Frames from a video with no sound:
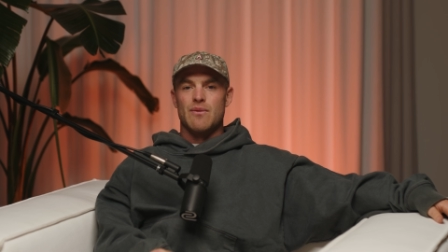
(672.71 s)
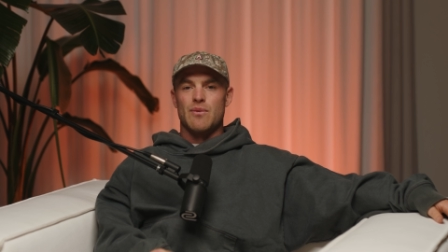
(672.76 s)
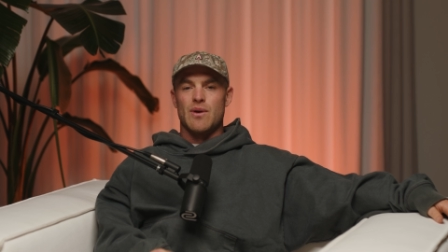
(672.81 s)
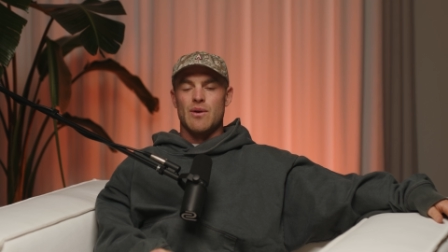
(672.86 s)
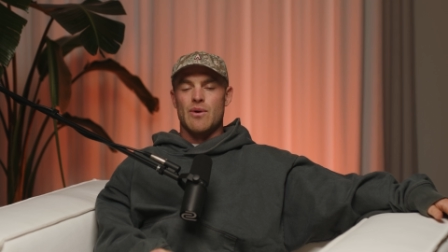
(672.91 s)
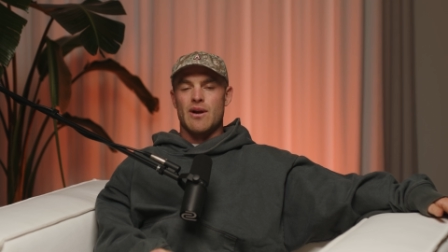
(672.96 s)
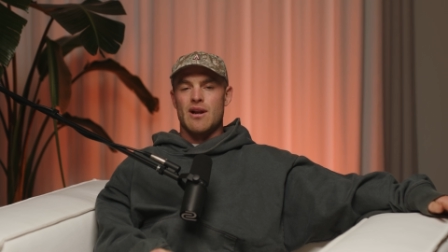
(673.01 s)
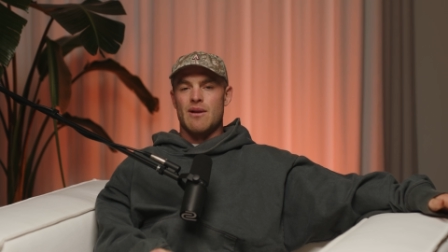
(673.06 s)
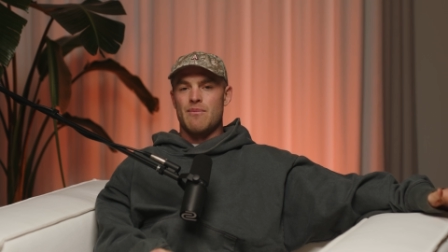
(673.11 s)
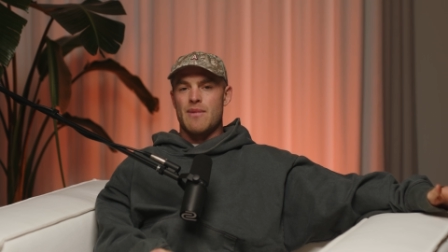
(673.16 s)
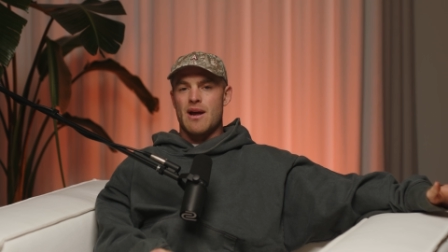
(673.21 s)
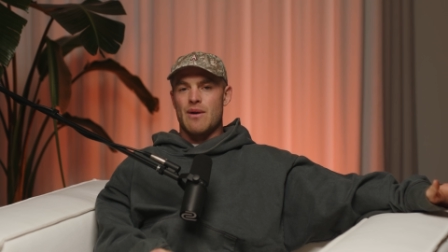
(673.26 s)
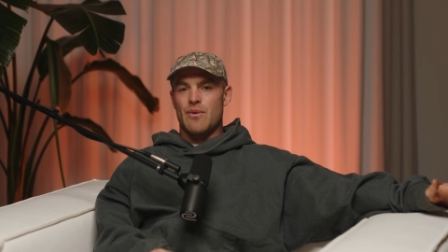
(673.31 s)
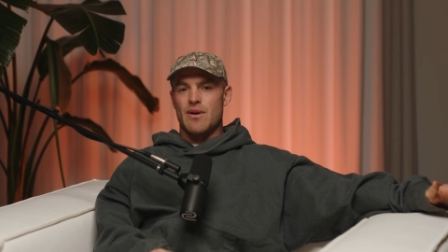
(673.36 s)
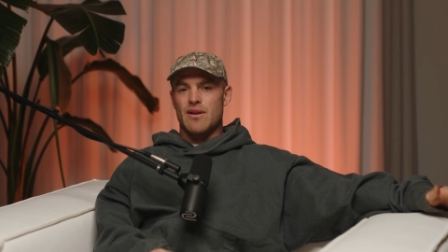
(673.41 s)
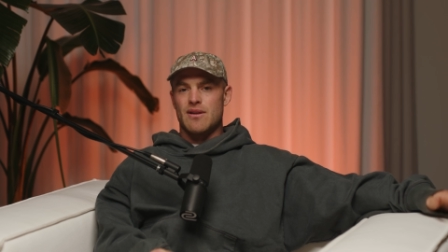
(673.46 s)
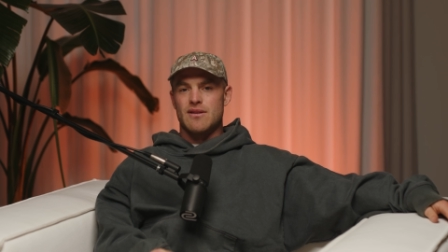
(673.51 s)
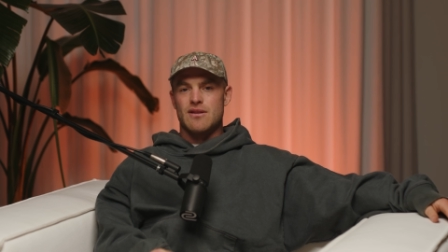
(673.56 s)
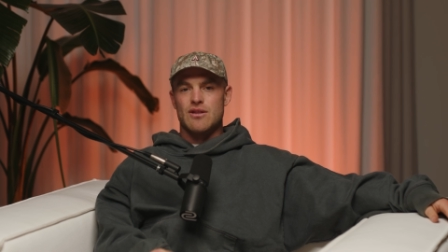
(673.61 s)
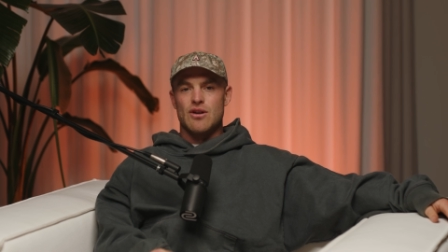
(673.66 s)
We went and met
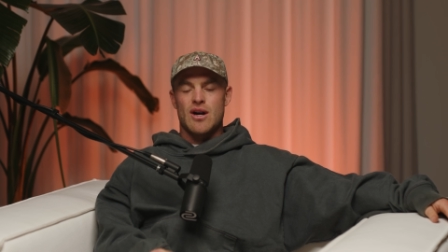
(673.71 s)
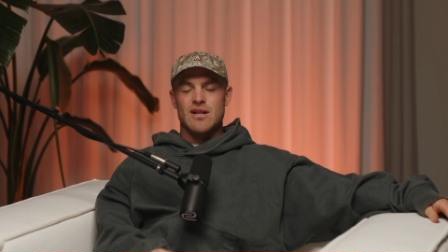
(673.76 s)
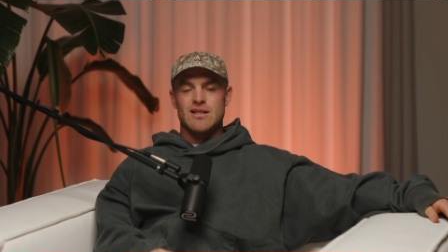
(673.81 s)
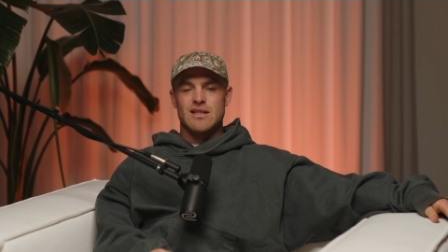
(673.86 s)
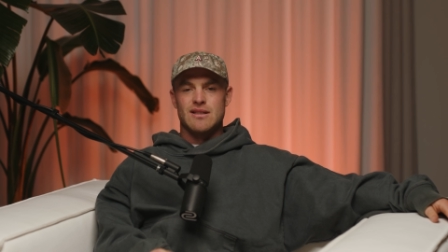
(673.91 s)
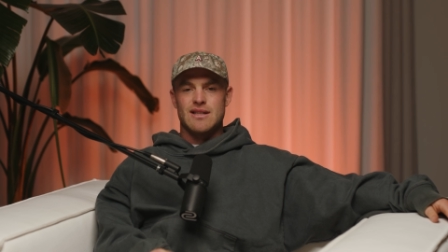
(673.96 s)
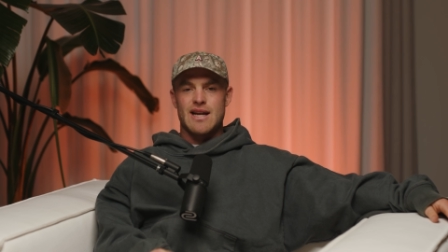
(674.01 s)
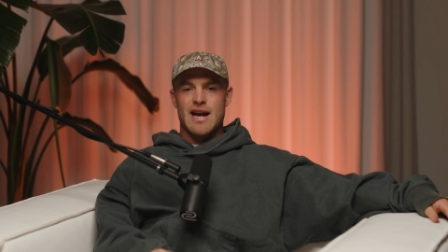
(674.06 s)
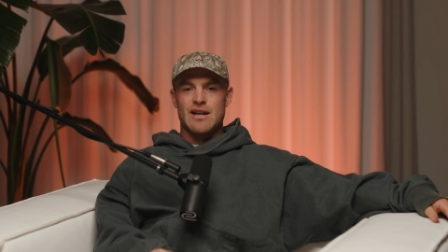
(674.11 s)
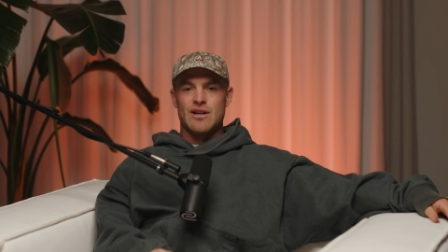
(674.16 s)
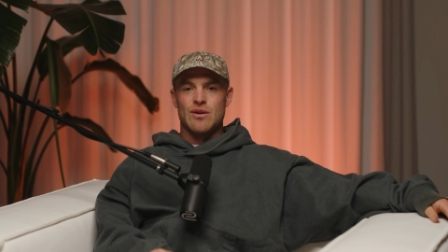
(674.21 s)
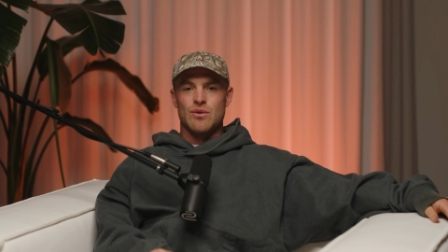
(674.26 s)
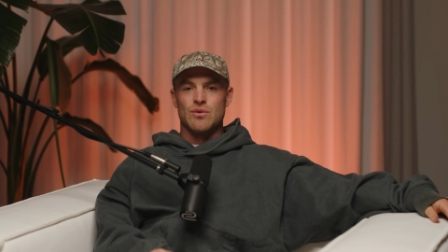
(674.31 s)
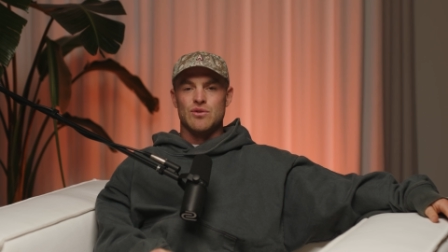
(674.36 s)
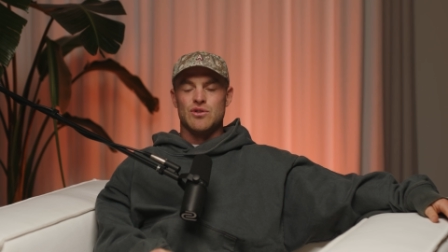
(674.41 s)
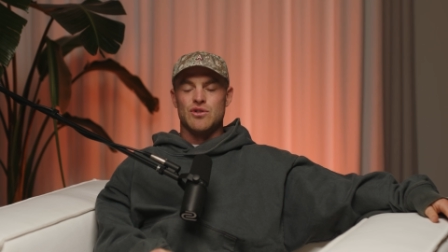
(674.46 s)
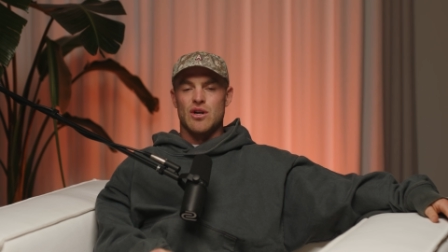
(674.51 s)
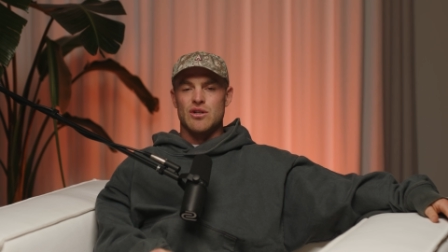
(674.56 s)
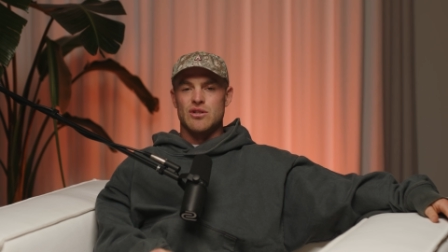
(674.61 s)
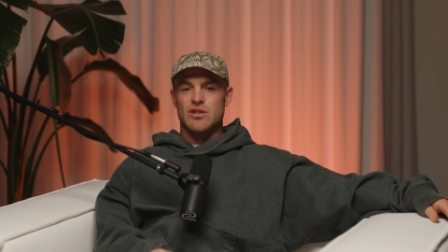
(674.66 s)
with Dyson
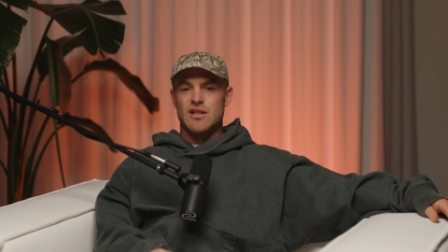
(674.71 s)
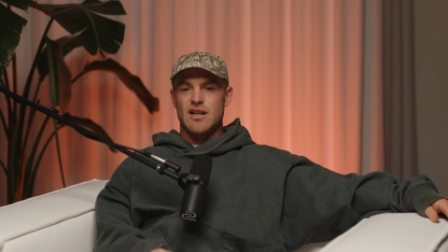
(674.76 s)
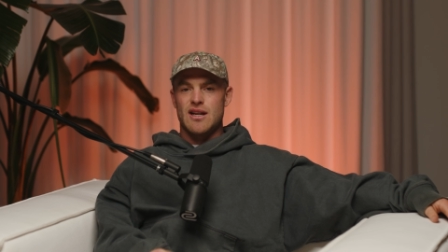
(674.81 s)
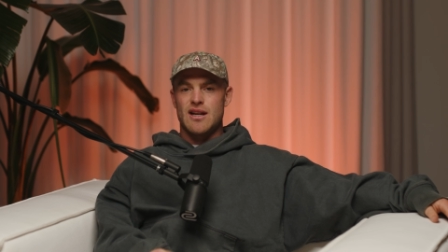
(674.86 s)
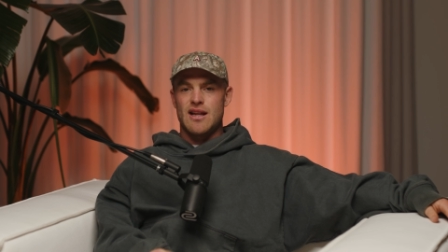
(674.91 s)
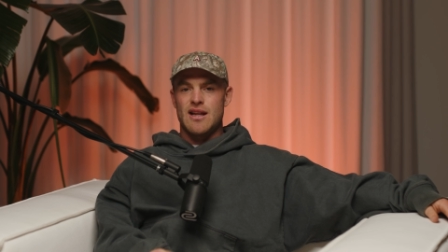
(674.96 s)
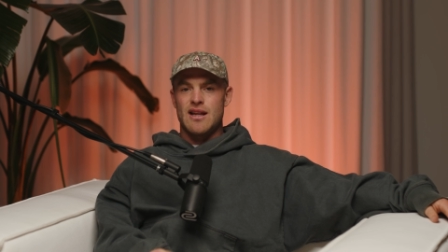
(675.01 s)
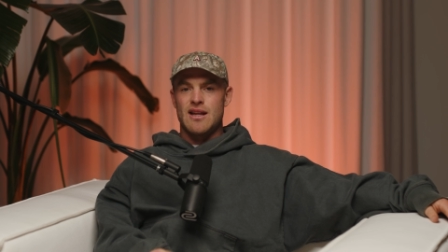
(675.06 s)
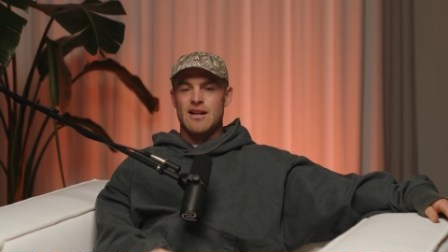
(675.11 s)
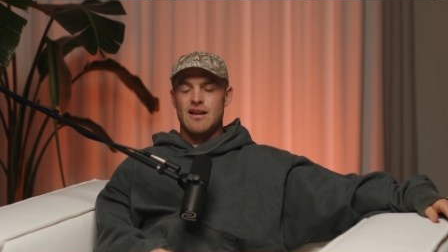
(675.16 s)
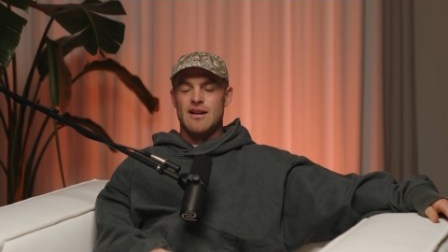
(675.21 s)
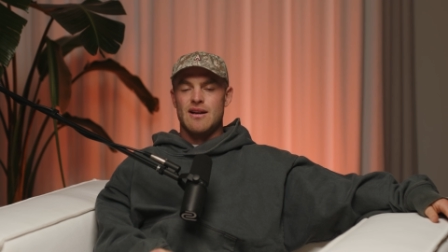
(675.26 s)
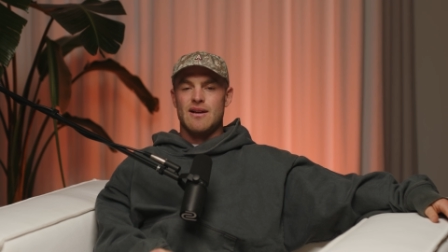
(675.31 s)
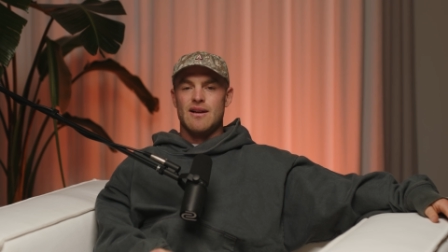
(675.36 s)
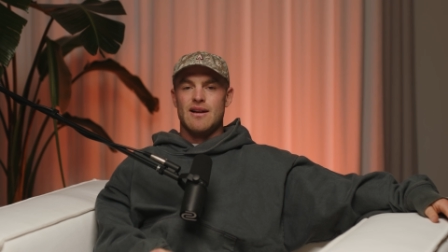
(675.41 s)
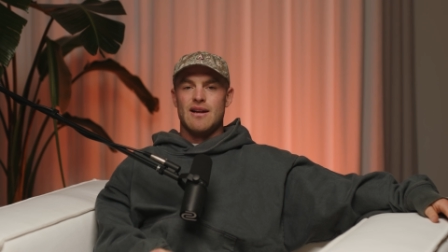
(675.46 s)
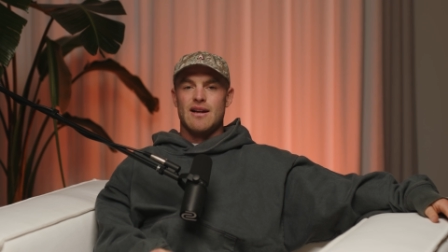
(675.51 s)
Daniels, Josh Giddey,